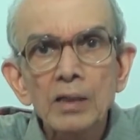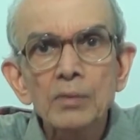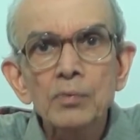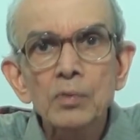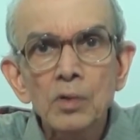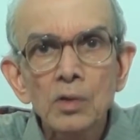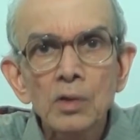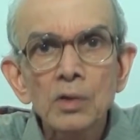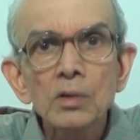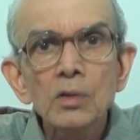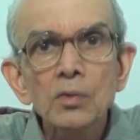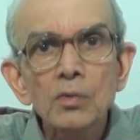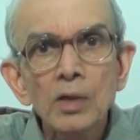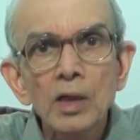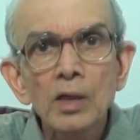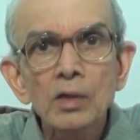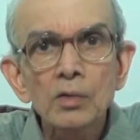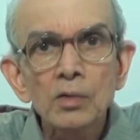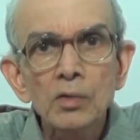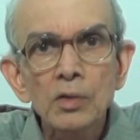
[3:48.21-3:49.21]
of course, we
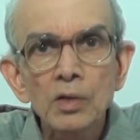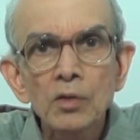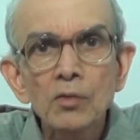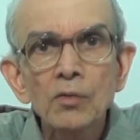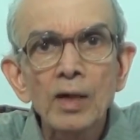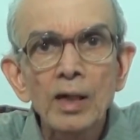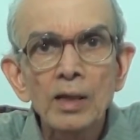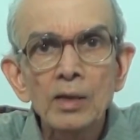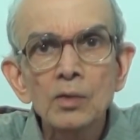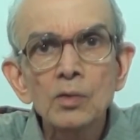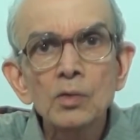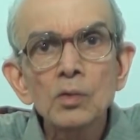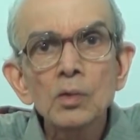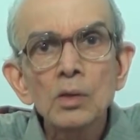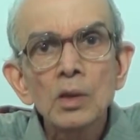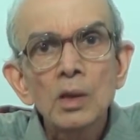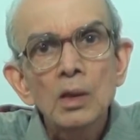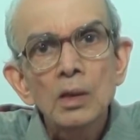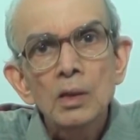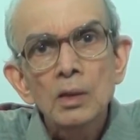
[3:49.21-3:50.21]
have to give value